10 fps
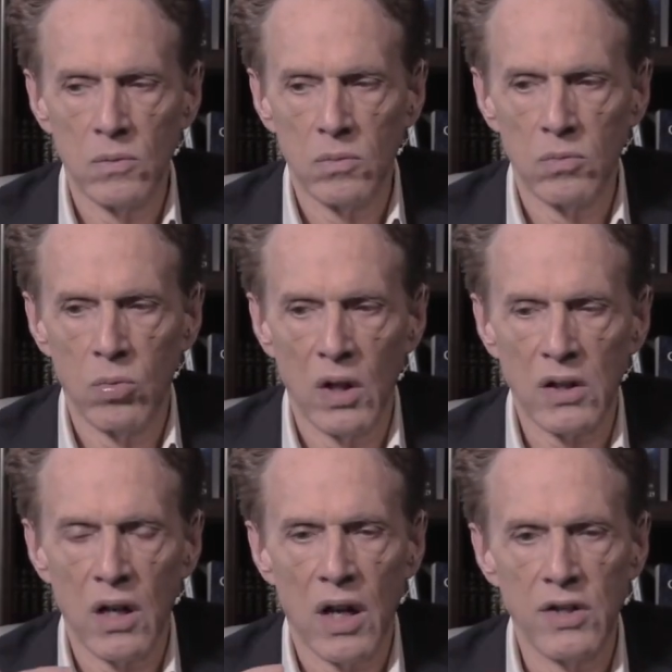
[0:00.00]

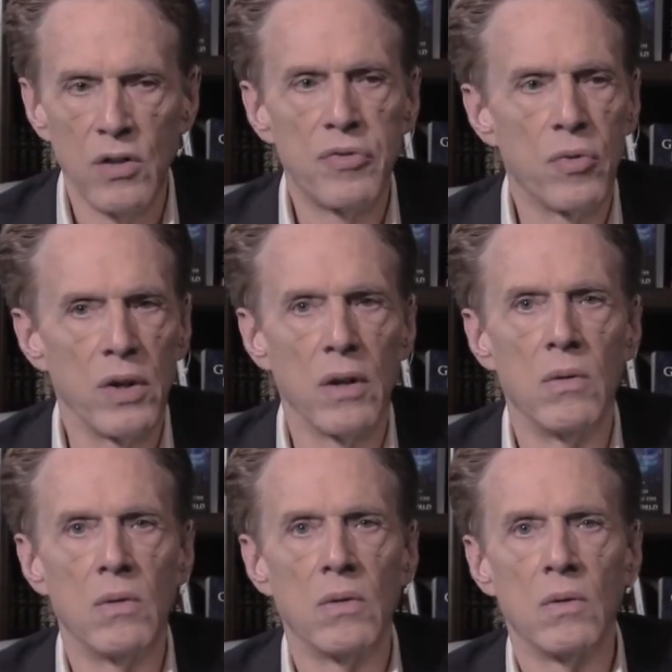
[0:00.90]
what can I do for
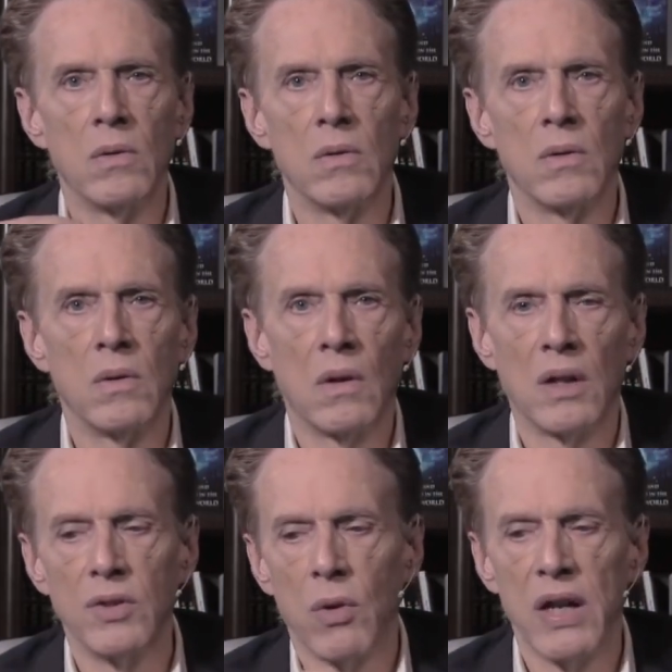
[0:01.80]
you?
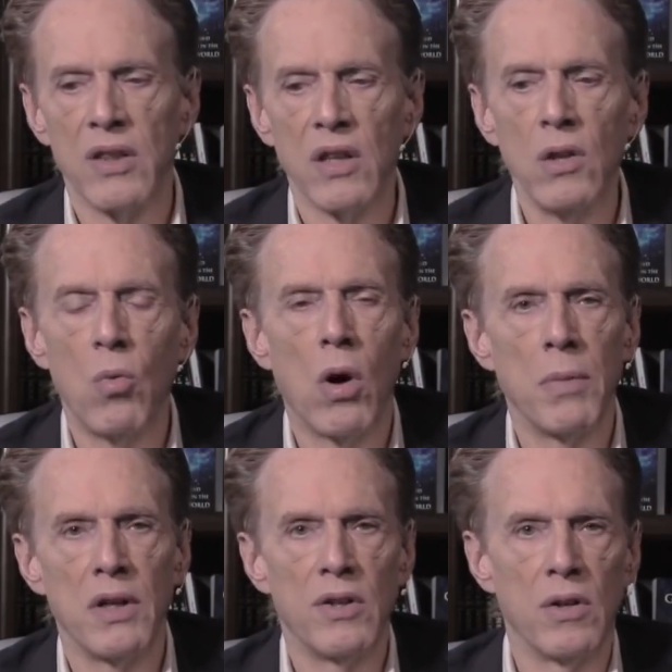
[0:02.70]
I'll do anything you
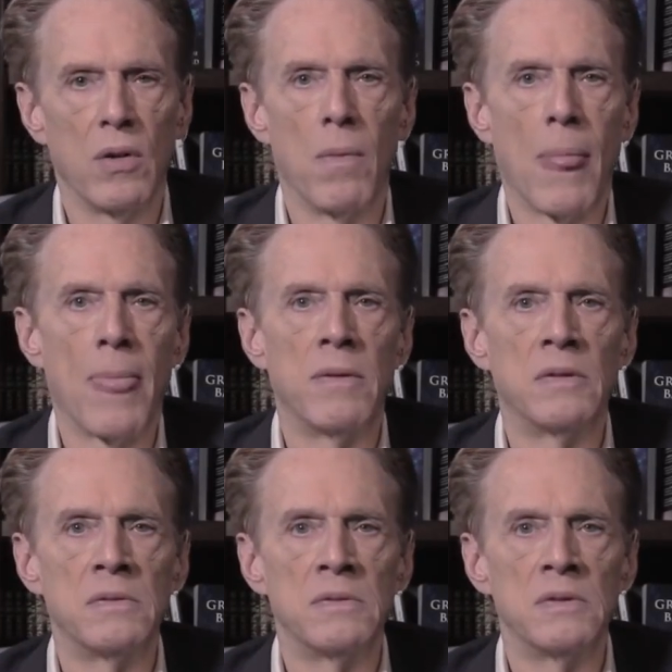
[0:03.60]
want me to do.
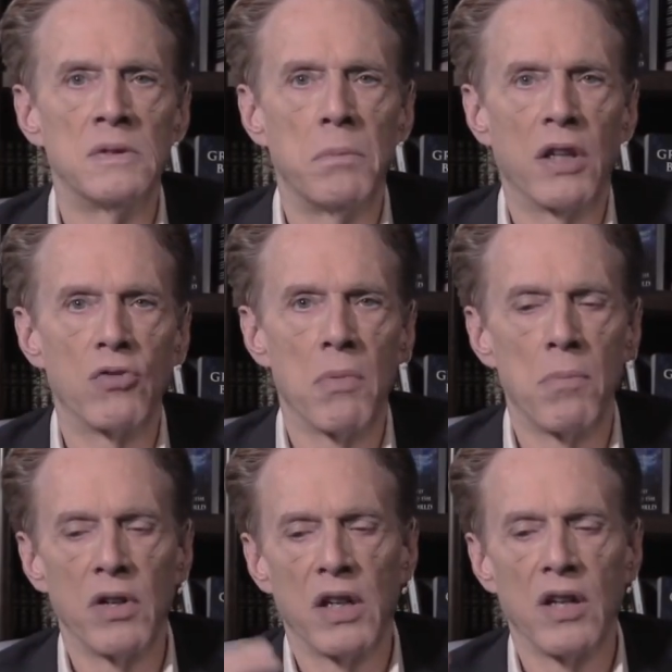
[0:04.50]
Because
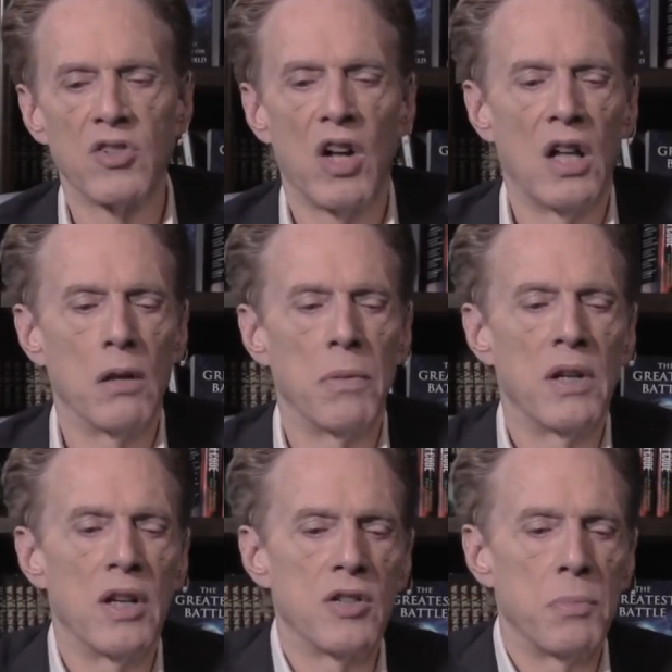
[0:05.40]
remember, King
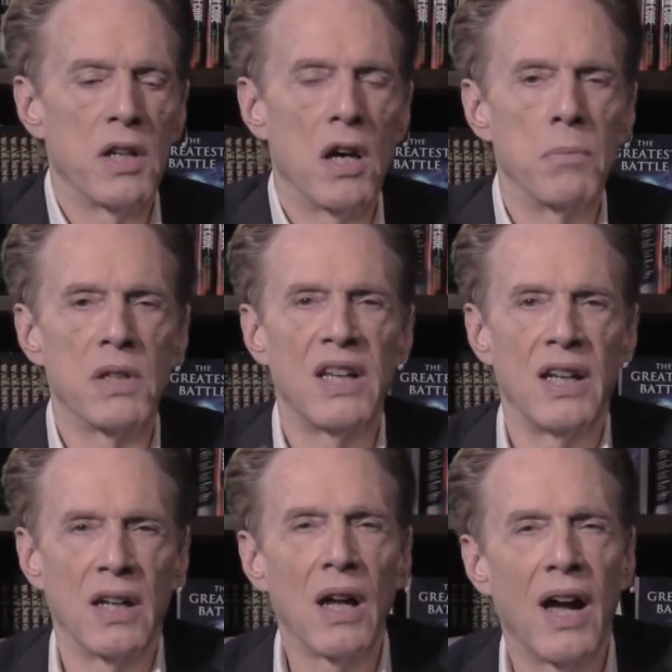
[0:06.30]
Solomon has become
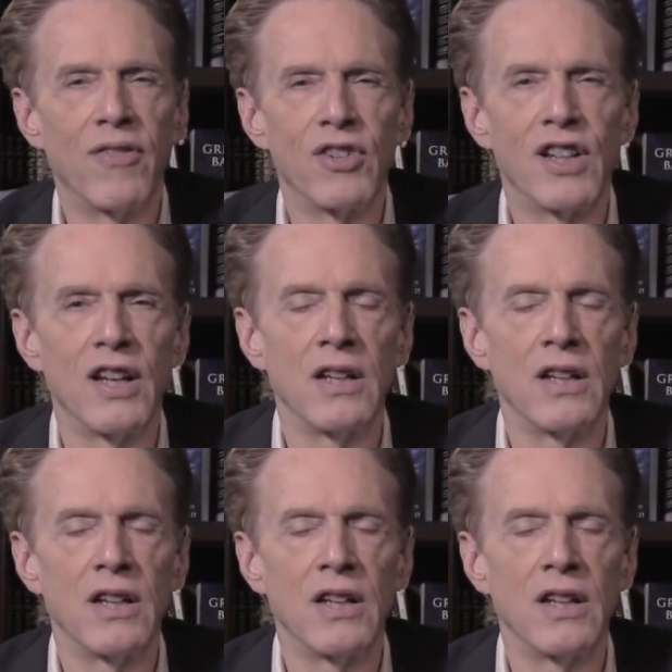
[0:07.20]
king after